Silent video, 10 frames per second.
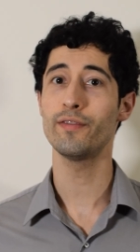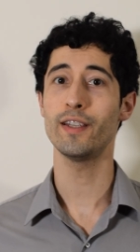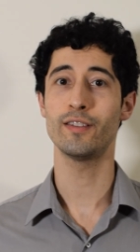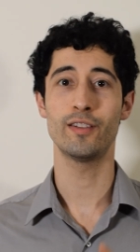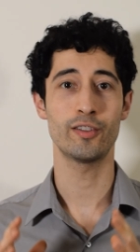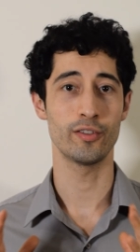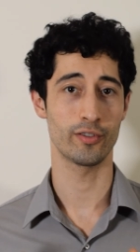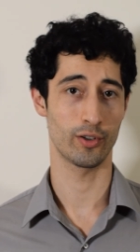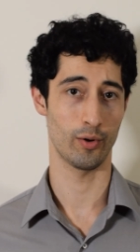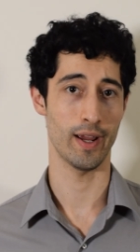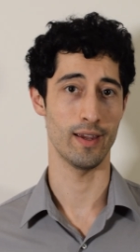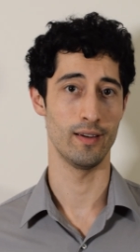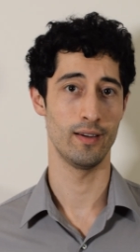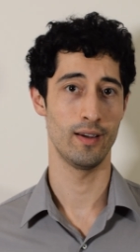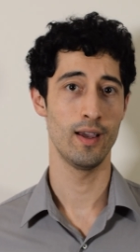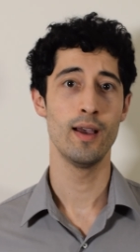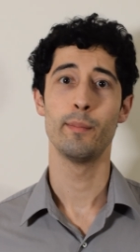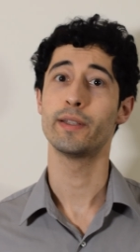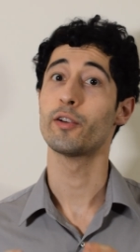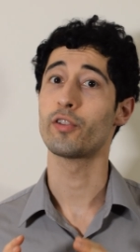of these additions are great,
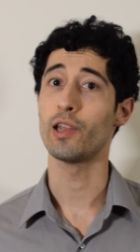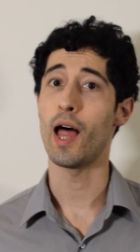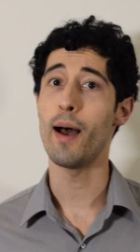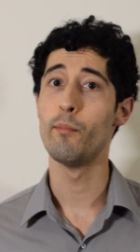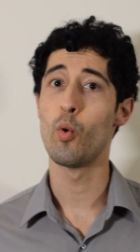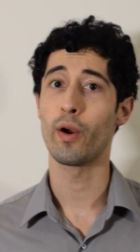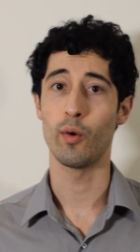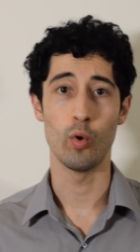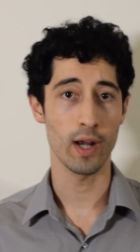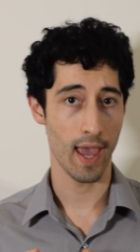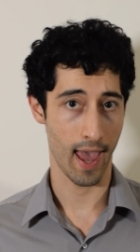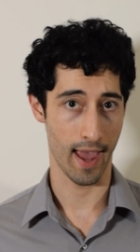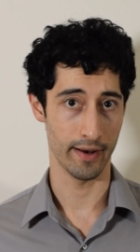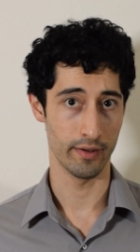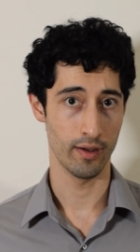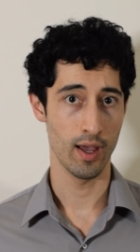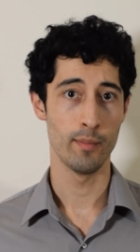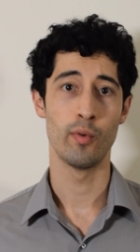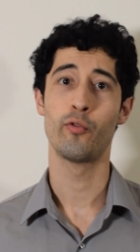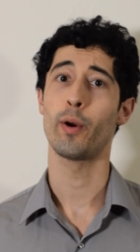but there's a lot more I want to add
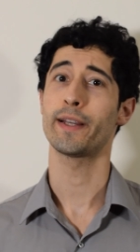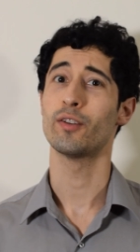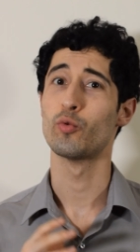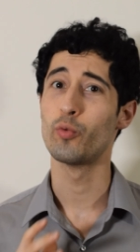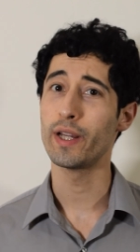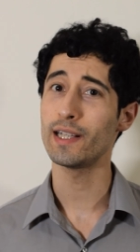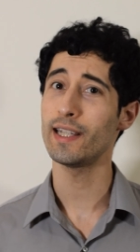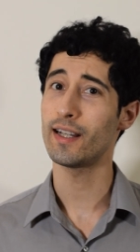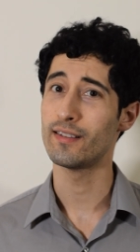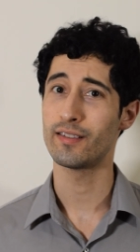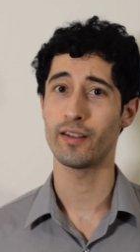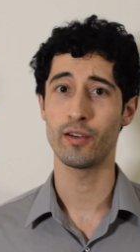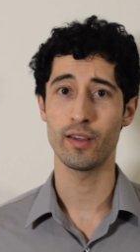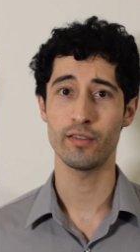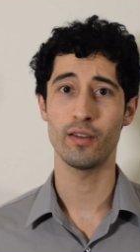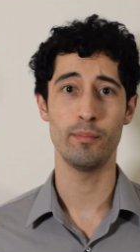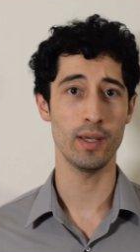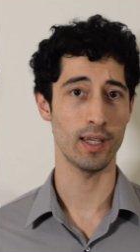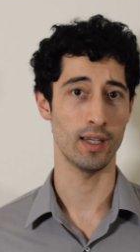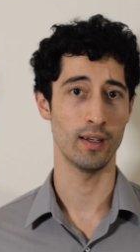before I can really consider this to
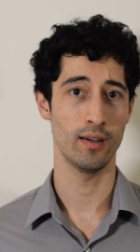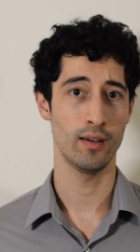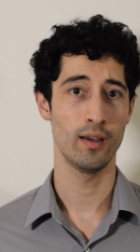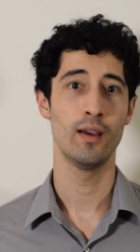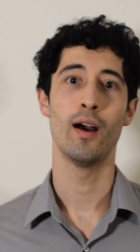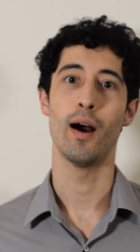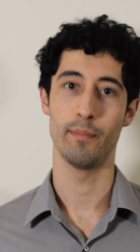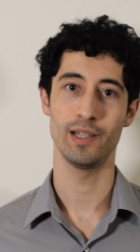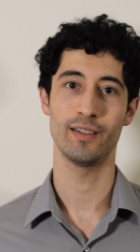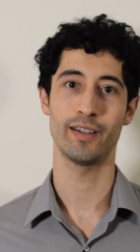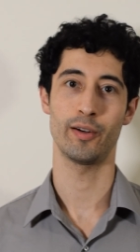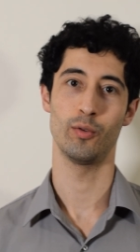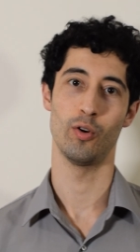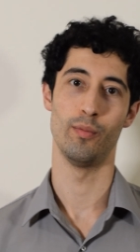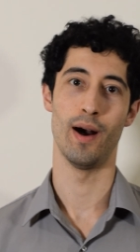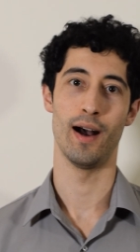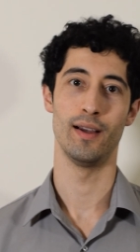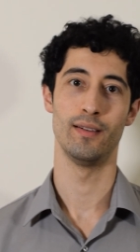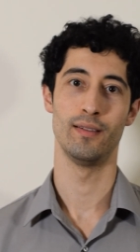be a military robot.